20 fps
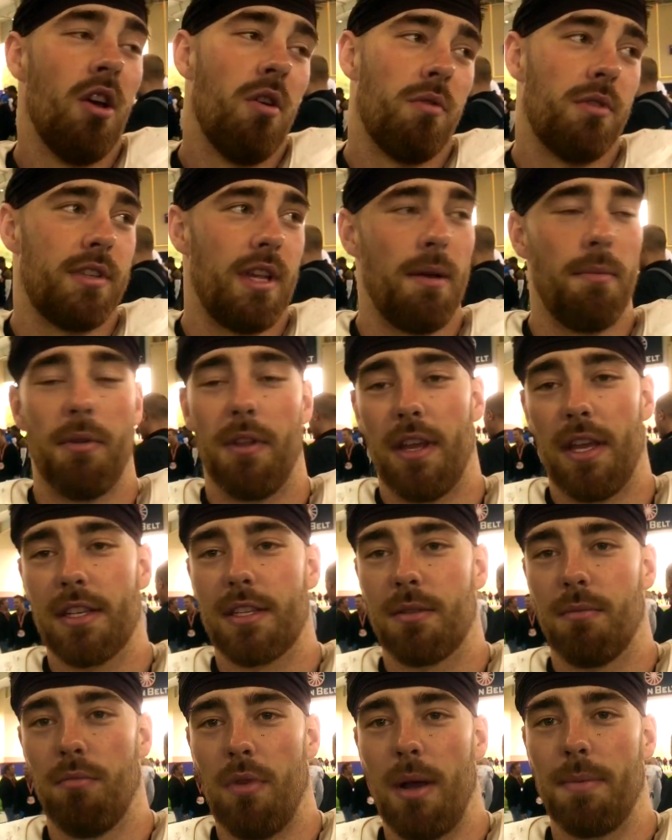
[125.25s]
was able to get
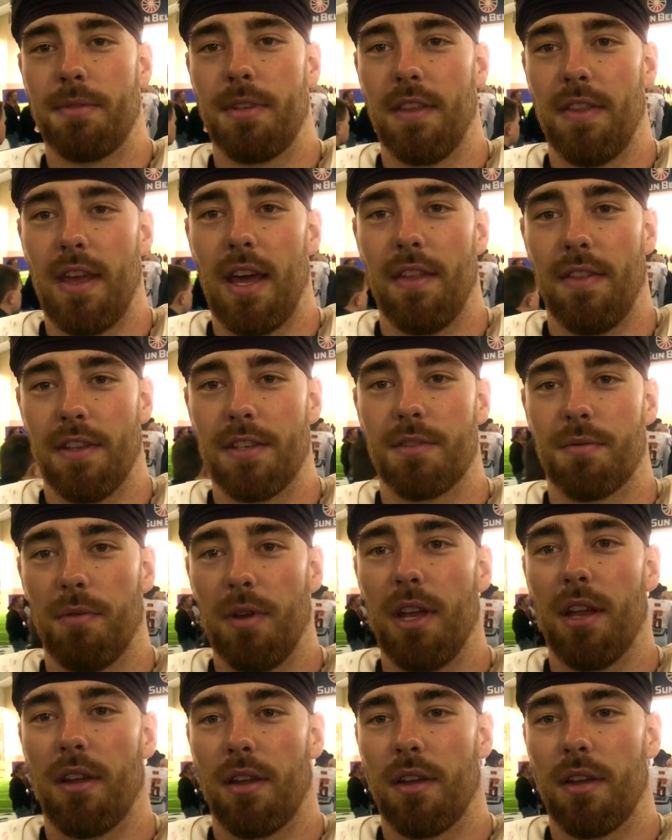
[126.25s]
some reps of that this week.